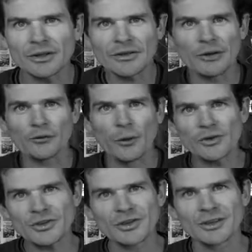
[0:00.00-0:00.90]
It's
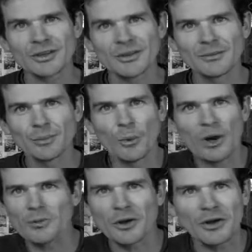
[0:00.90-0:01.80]
unfortunate, but
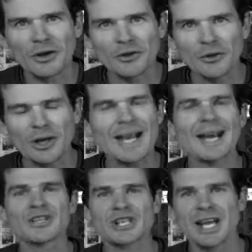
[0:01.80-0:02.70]
what am I going to do? I
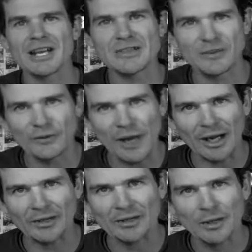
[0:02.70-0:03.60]
can't change the
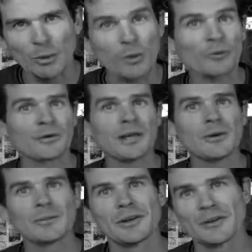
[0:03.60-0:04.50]
fact. What would Freelee
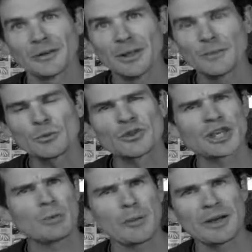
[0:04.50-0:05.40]
want me to do? Would
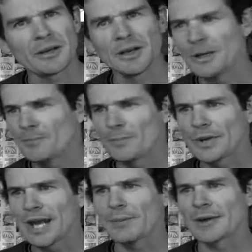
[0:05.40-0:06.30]
she want me to
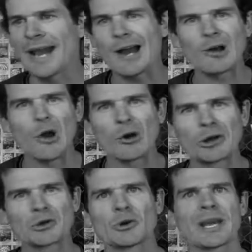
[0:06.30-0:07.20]
become an
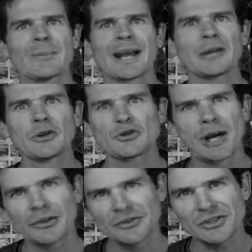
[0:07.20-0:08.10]
alcoholic or get back into
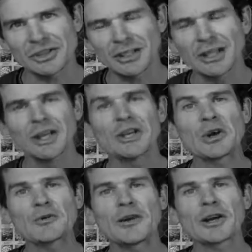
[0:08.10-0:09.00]
drugs and shit?
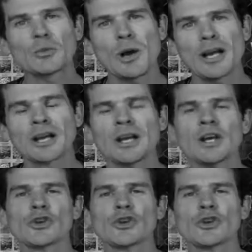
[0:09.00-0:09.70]
No fucking way.